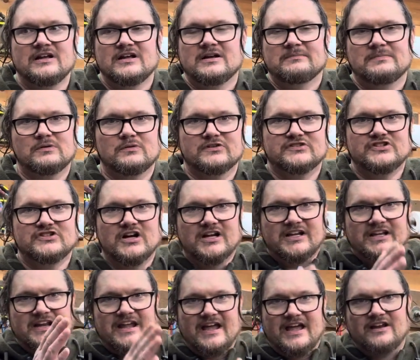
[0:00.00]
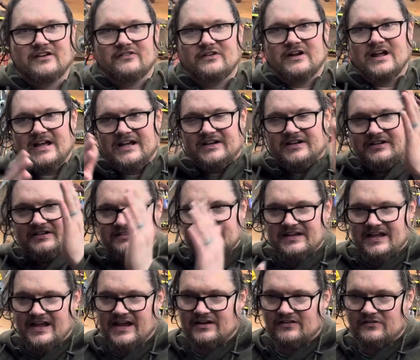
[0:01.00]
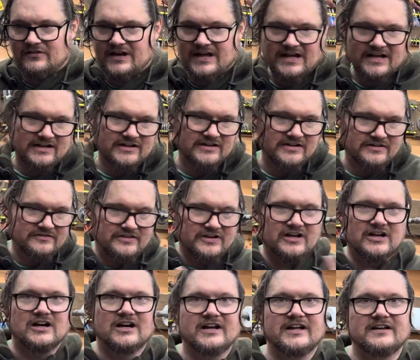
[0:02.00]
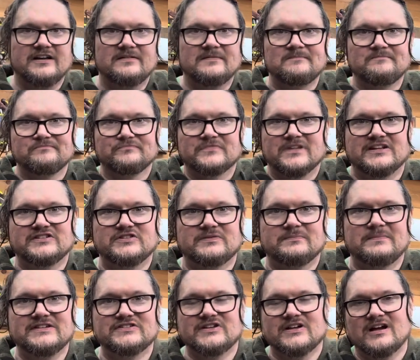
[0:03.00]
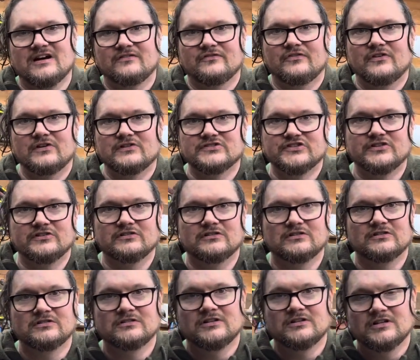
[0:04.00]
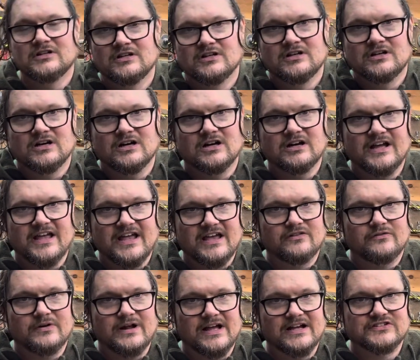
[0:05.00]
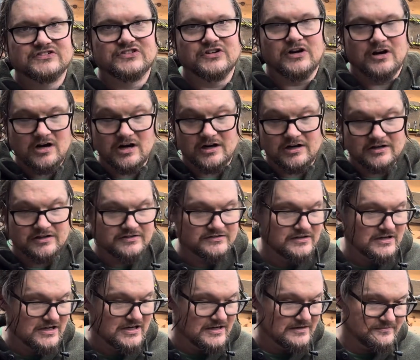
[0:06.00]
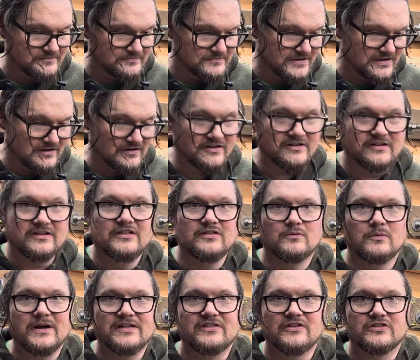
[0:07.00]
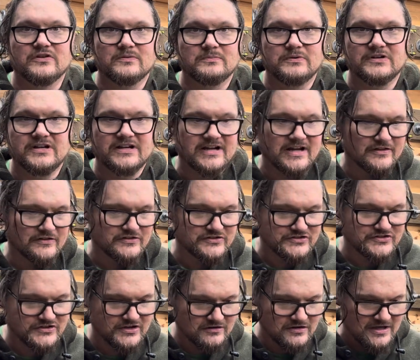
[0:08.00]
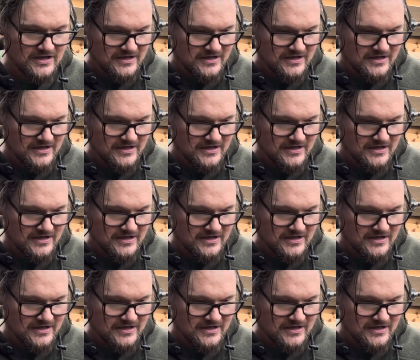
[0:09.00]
but we're talking Anorak, the cut. It's amazing how versatile Anoraks are, you know, in the way that they're put together. So,